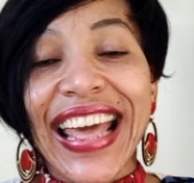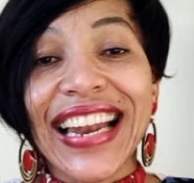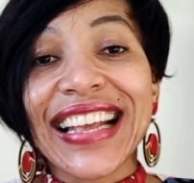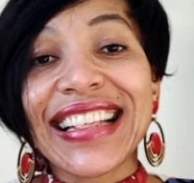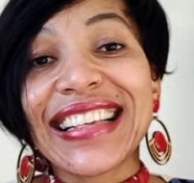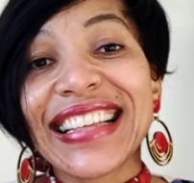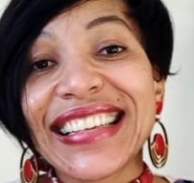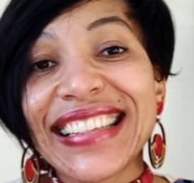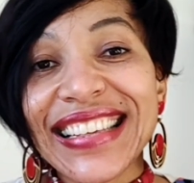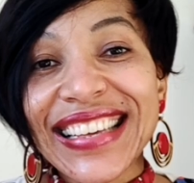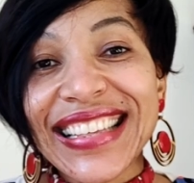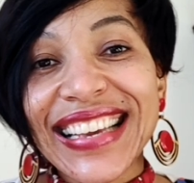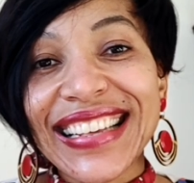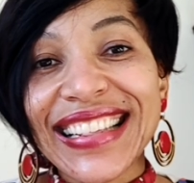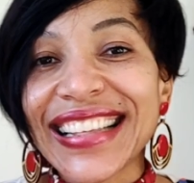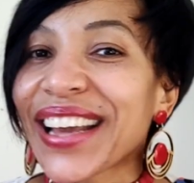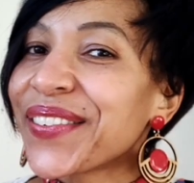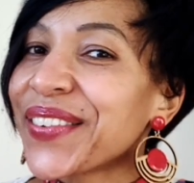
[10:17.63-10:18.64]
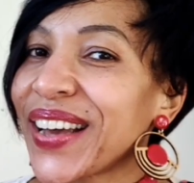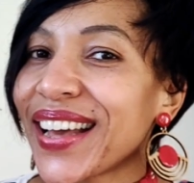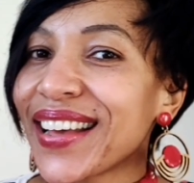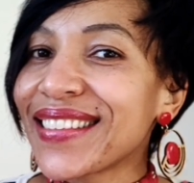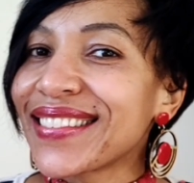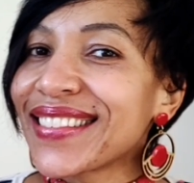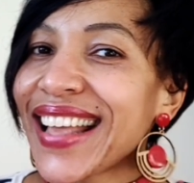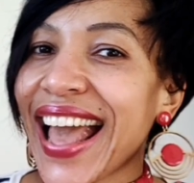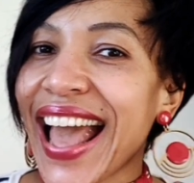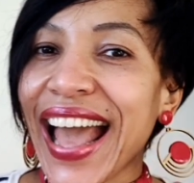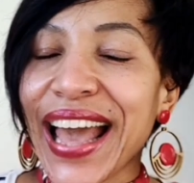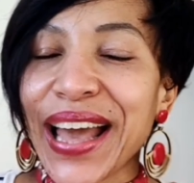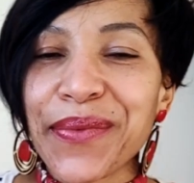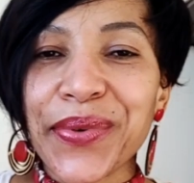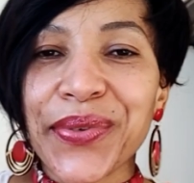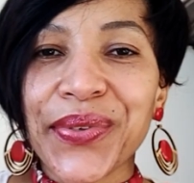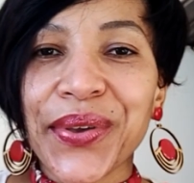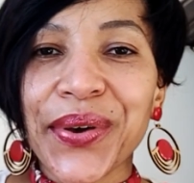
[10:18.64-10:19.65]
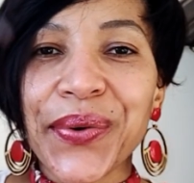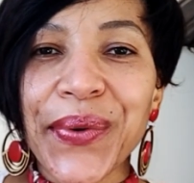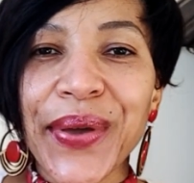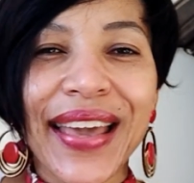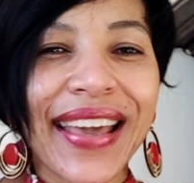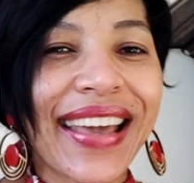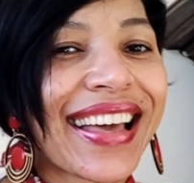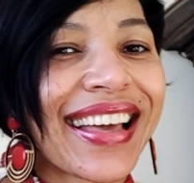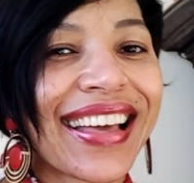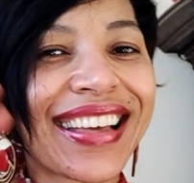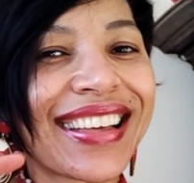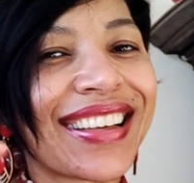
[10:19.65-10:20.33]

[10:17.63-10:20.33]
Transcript: And until I see you next time, guys, happy sewing.